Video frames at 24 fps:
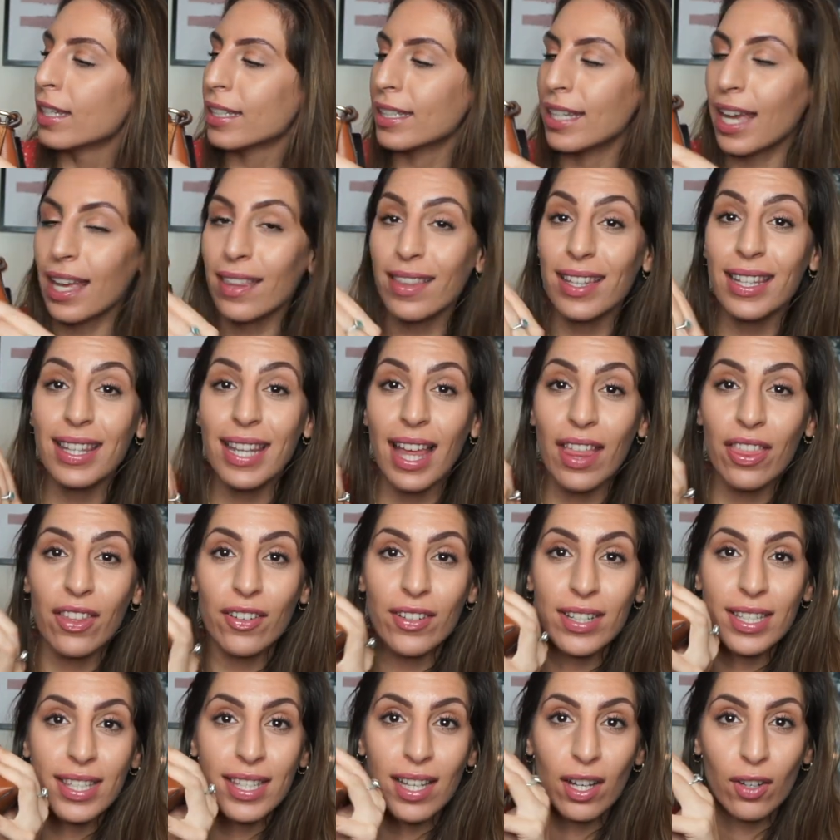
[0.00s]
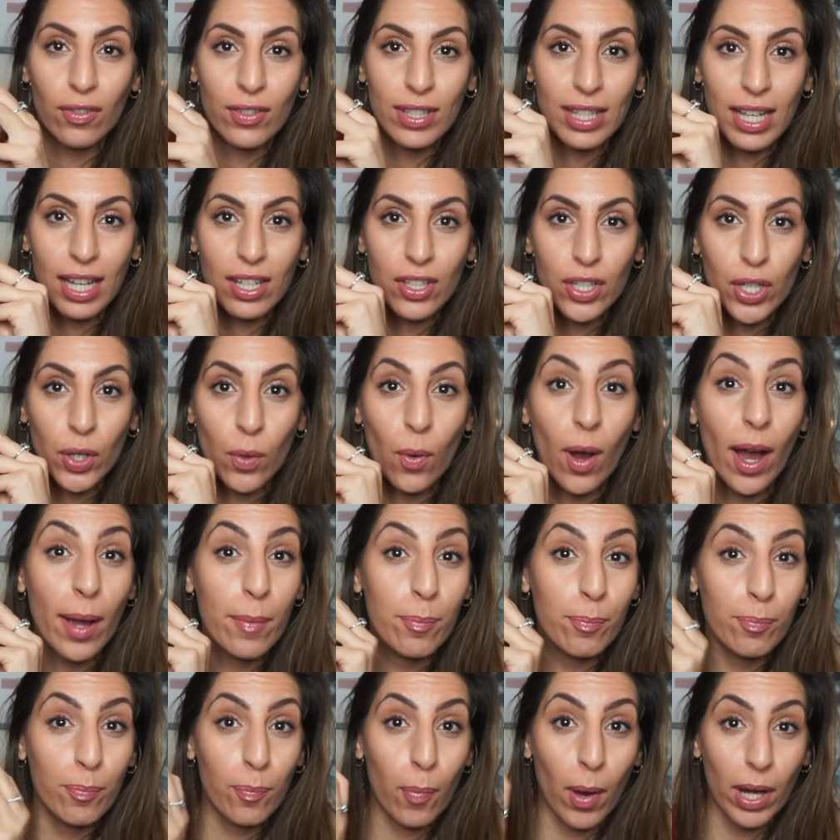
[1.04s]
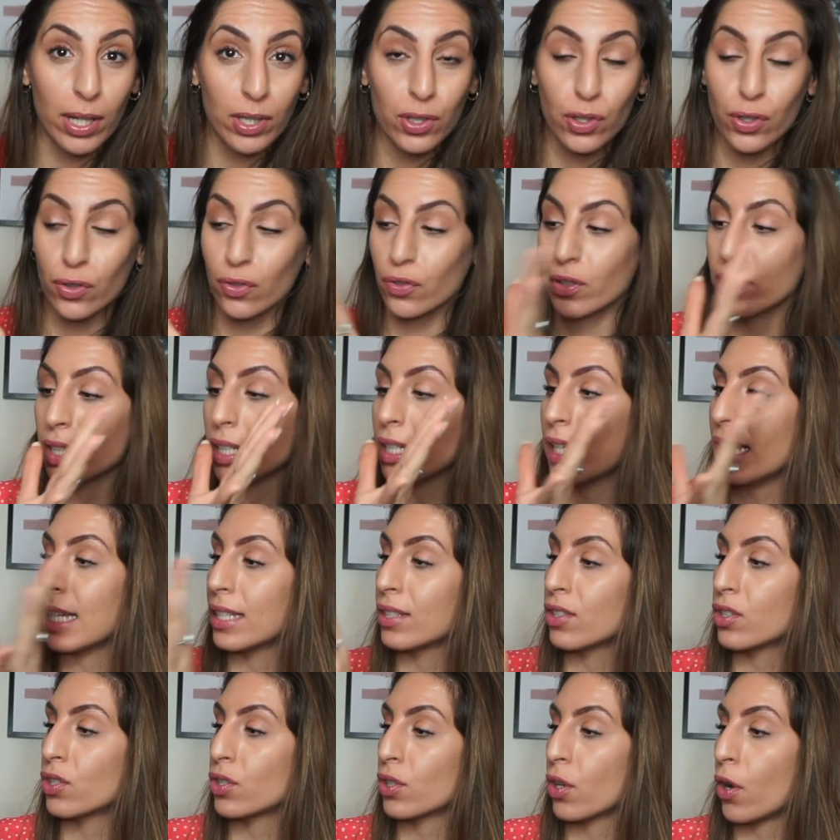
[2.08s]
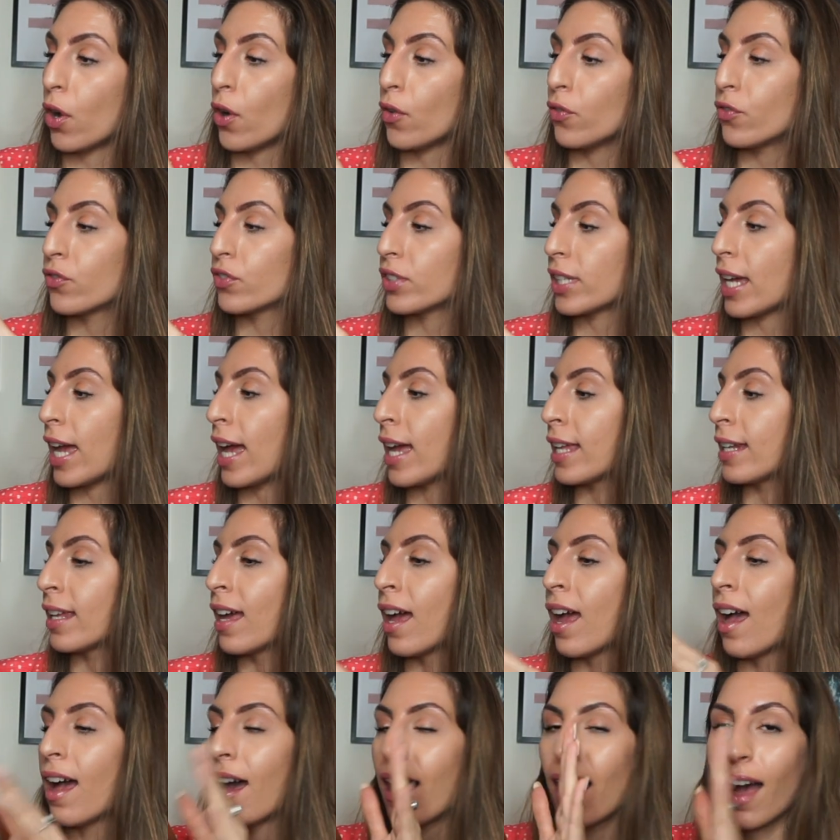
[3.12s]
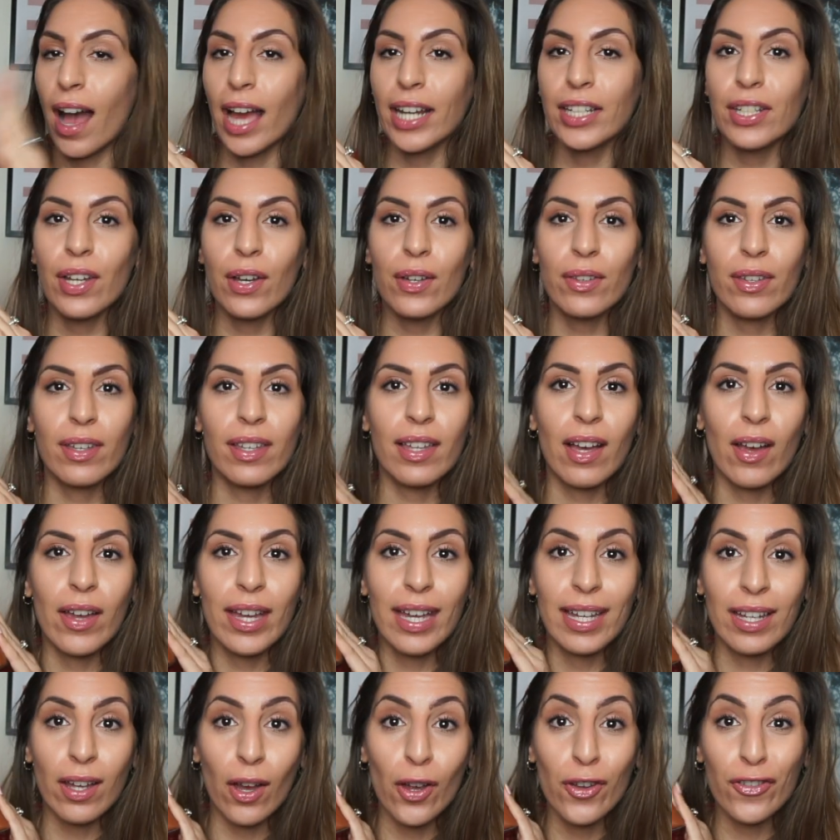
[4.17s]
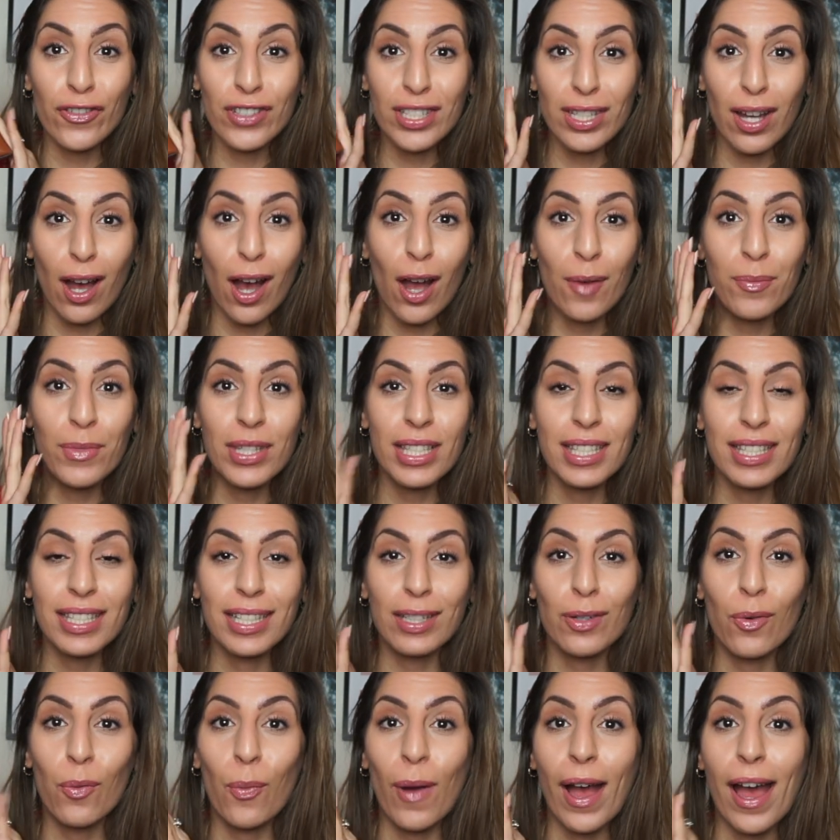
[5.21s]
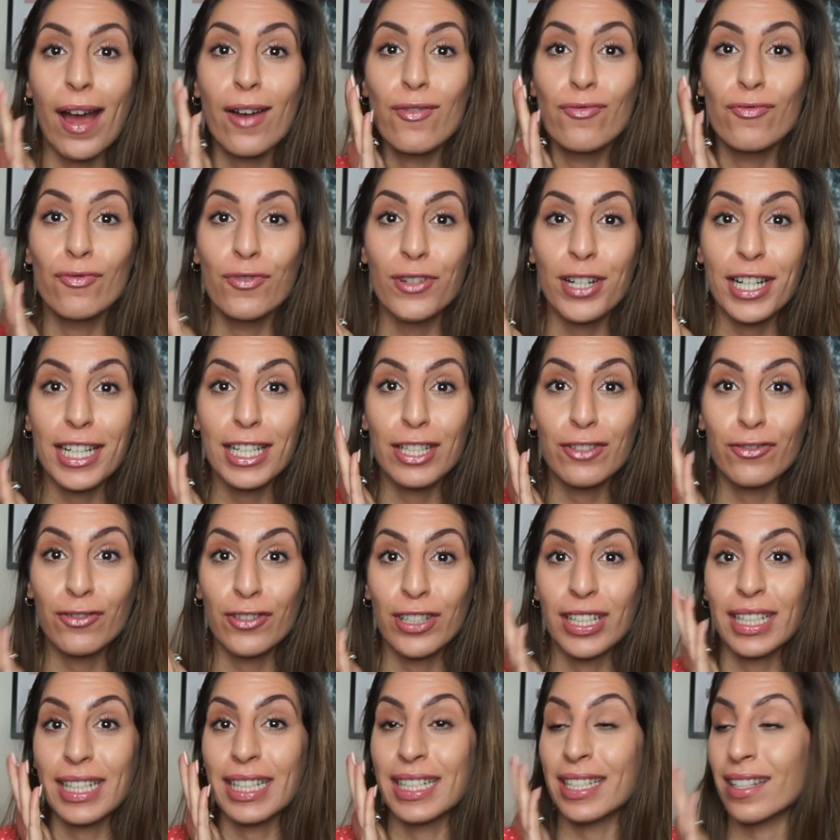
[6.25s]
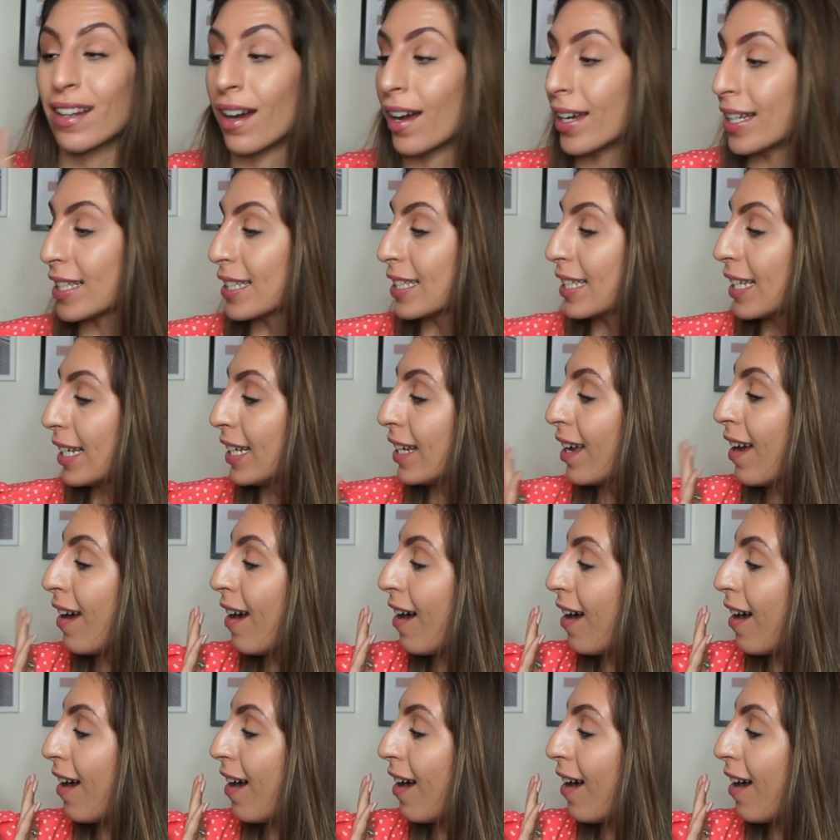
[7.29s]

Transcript: And the leather itself is actually quite buttery and soft. And I know that over time this is going to wear really, really nicely.